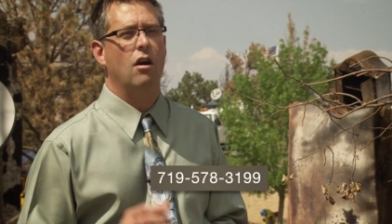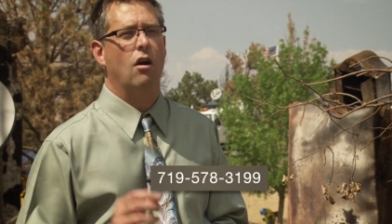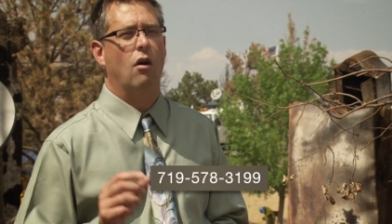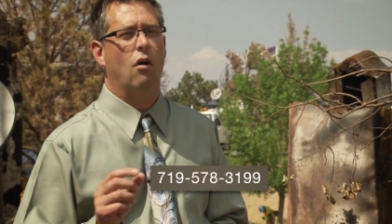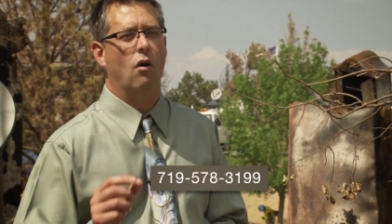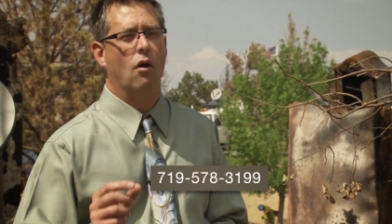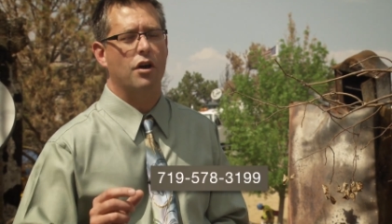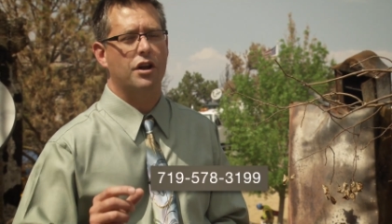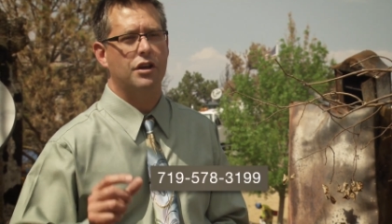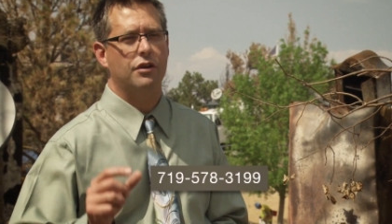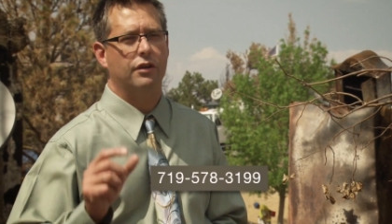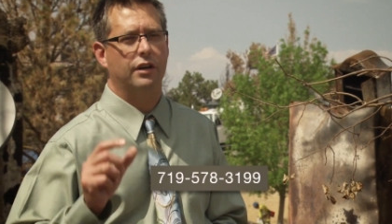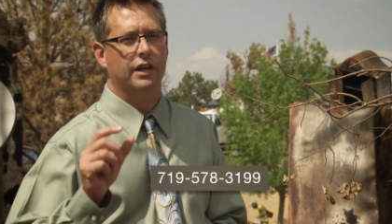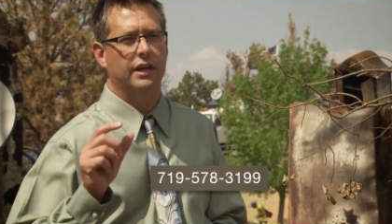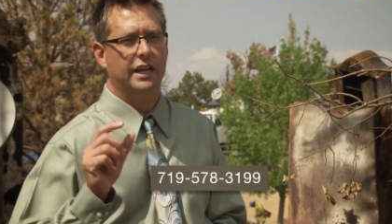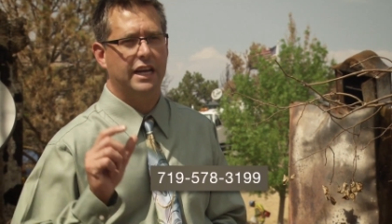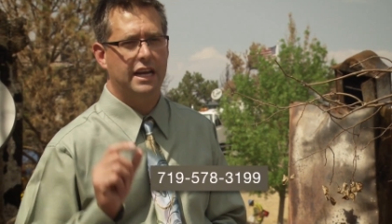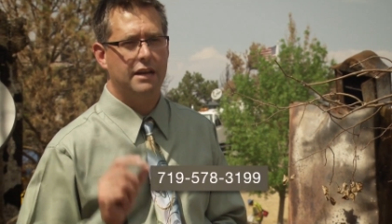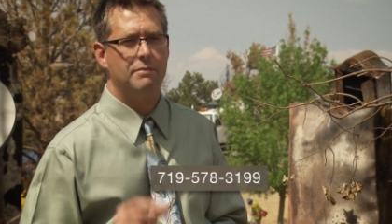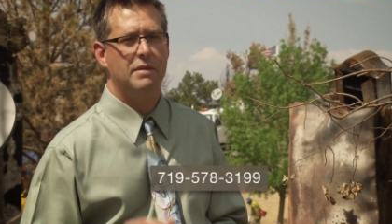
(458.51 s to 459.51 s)
or you
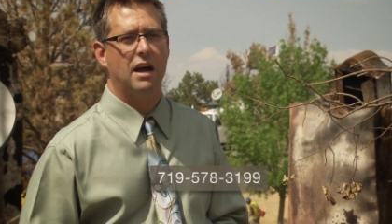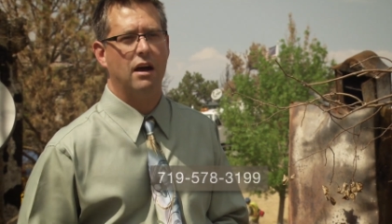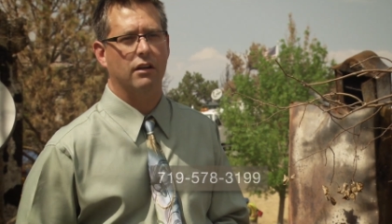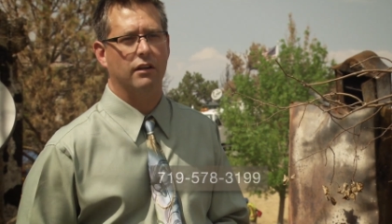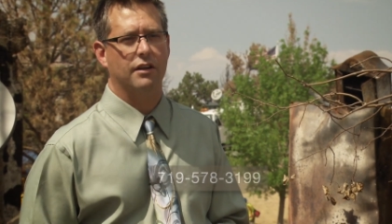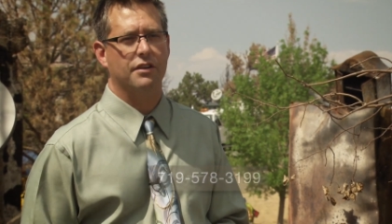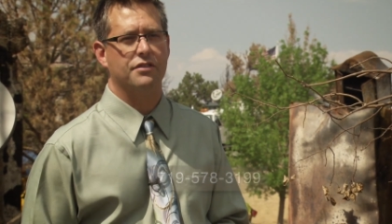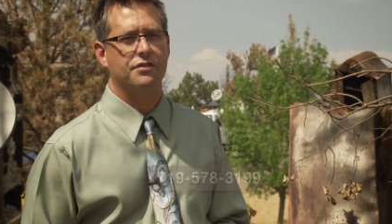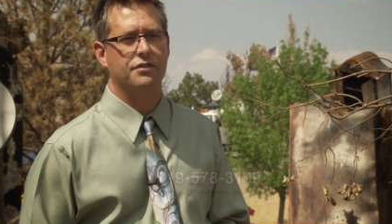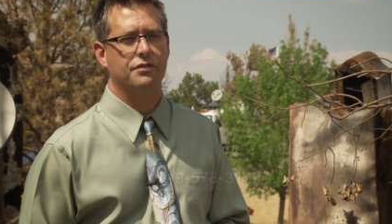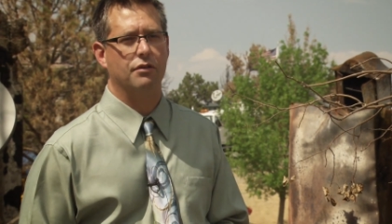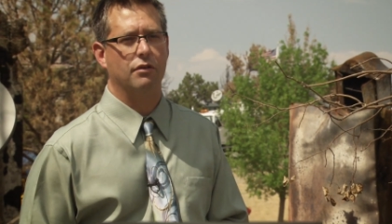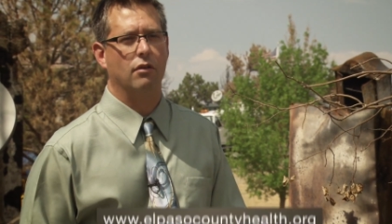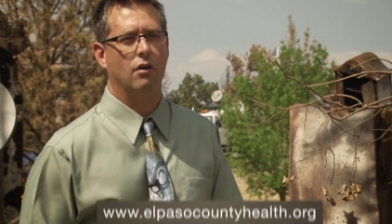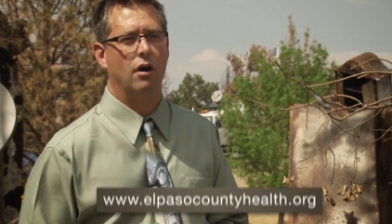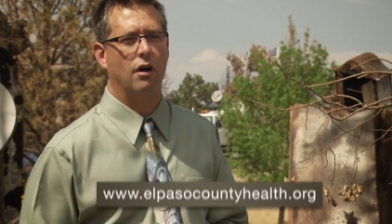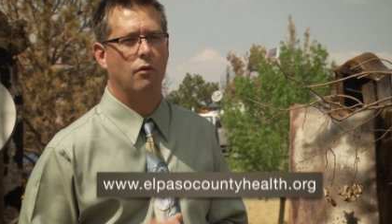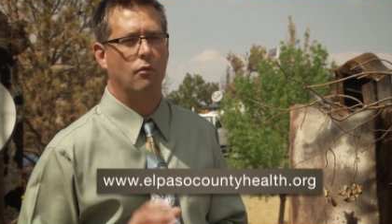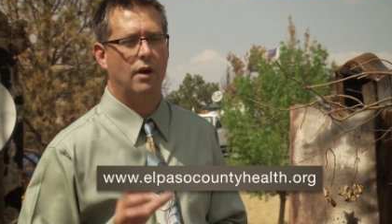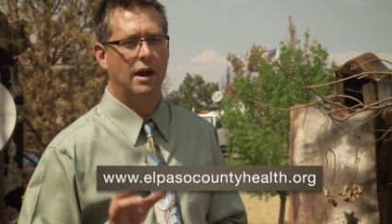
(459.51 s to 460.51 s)
can email us through
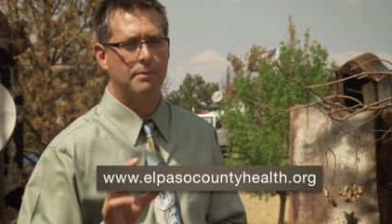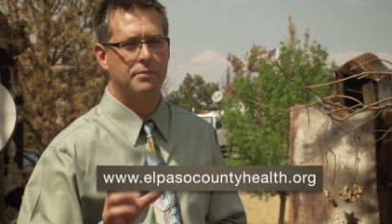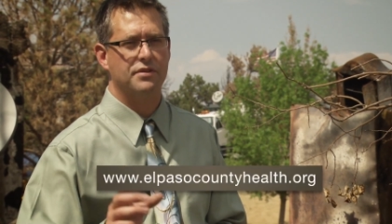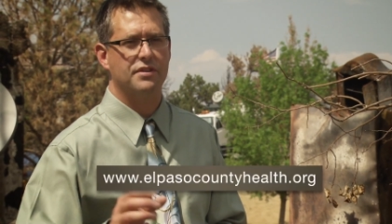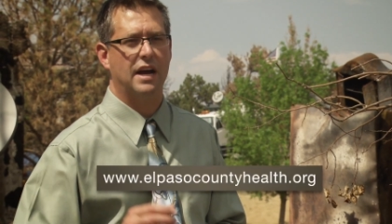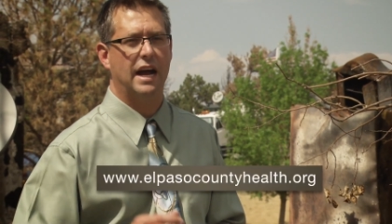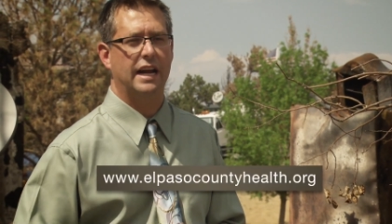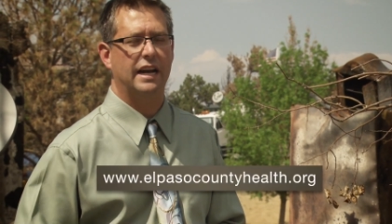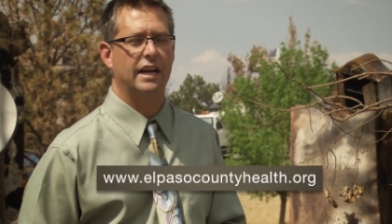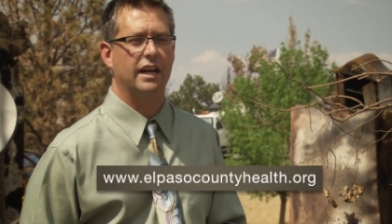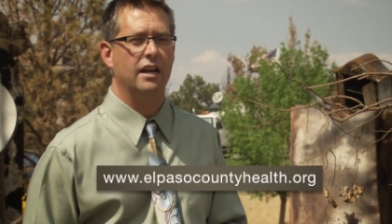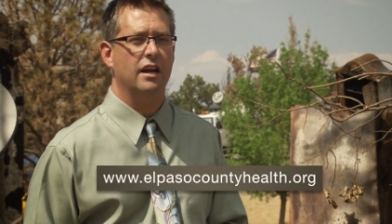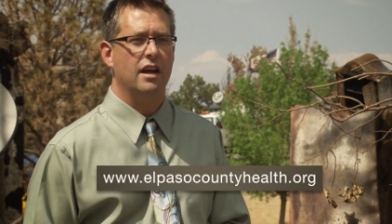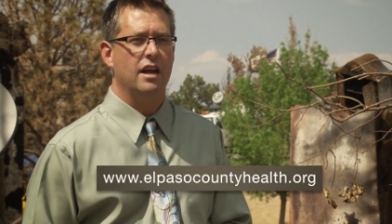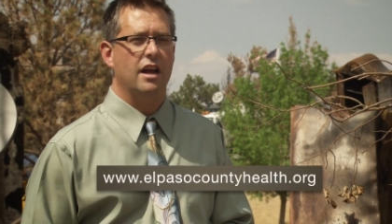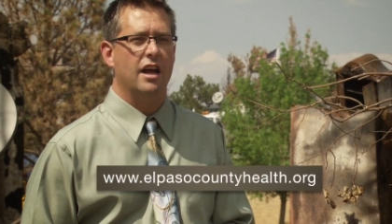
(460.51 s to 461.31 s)
our website at